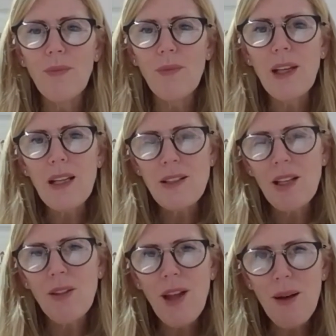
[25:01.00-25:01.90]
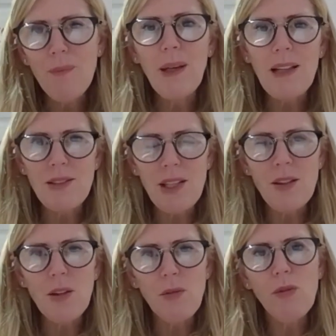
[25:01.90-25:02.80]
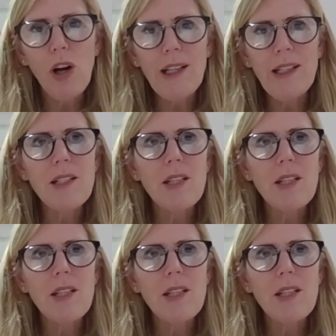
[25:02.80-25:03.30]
getting that blend in the right